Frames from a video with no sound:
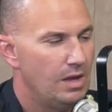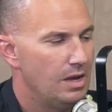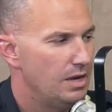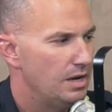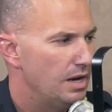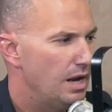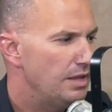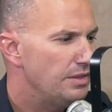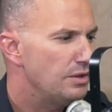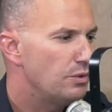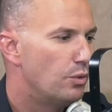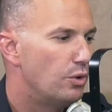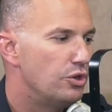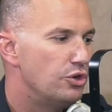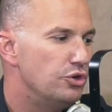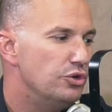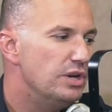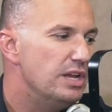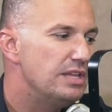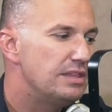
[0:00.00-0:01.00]
And I think one of
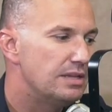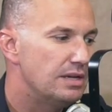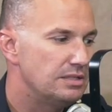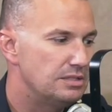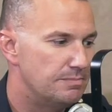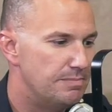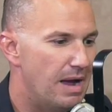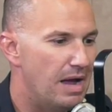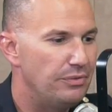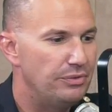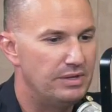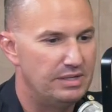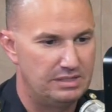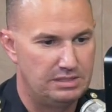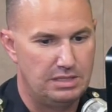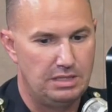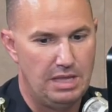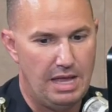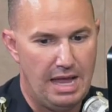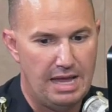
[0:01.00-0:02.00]
the unique things about
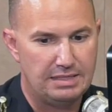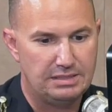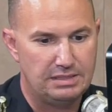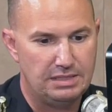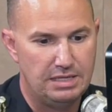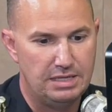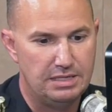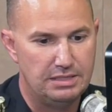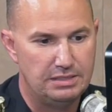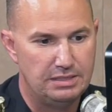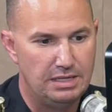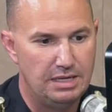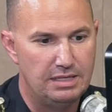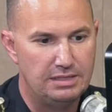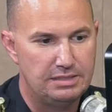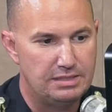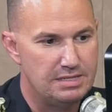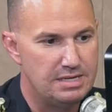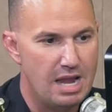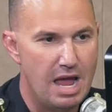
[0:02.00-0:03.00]
this class is
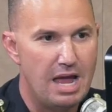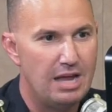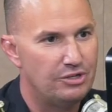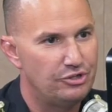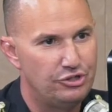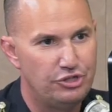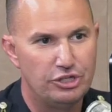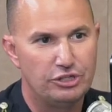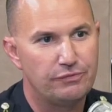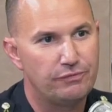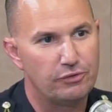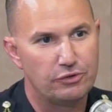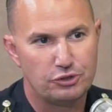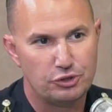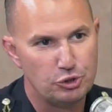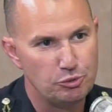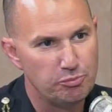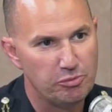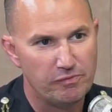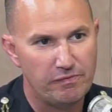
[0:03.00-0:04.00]
it's not just for
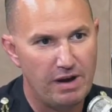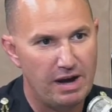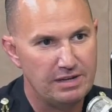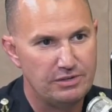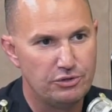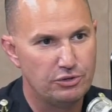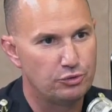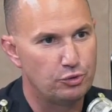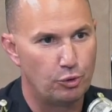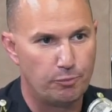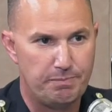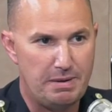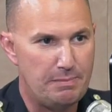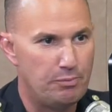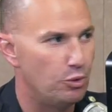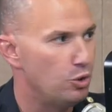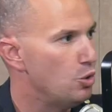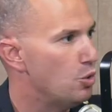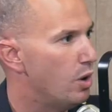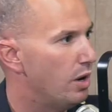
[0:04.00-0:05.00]
supervisors or
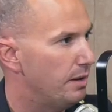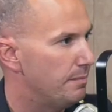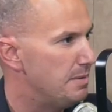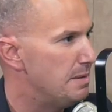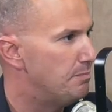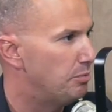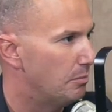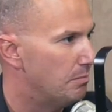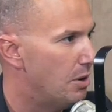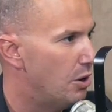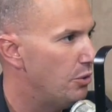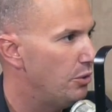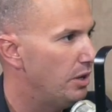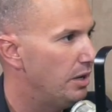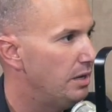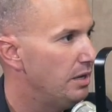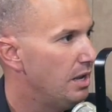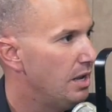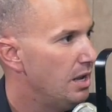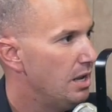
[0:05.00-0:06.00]
people who want to be
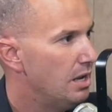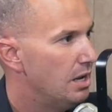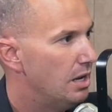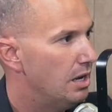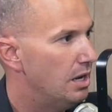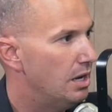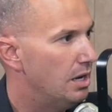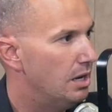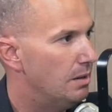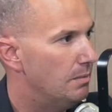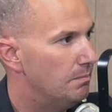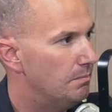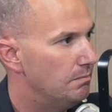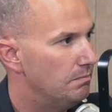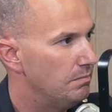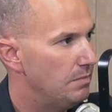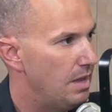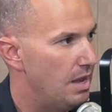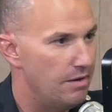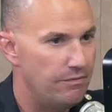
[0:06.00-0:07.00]
promoted.
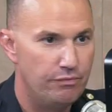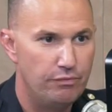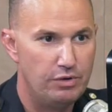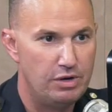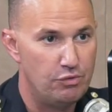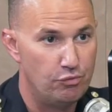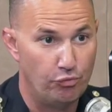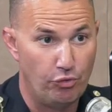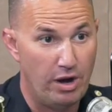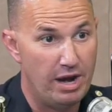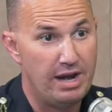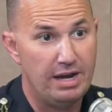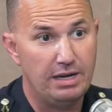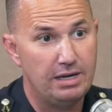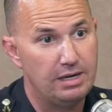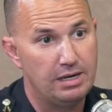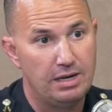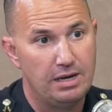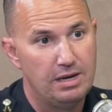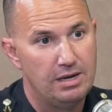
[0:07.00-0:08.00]
Every
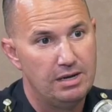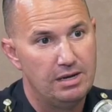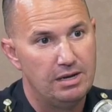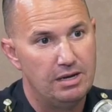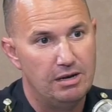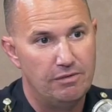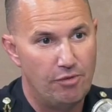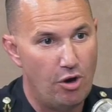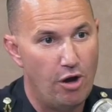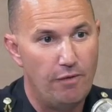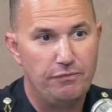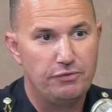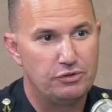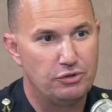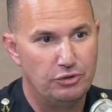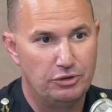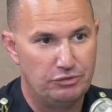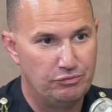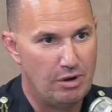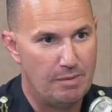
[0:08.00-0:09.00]
rank of
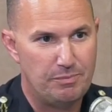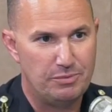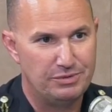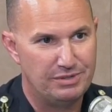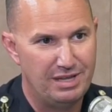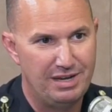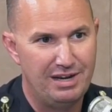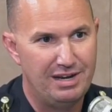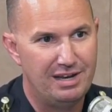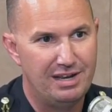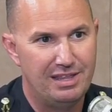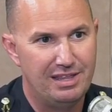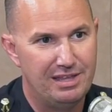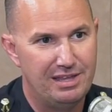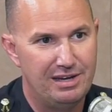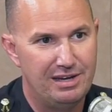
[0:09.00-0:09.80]
officer is represented.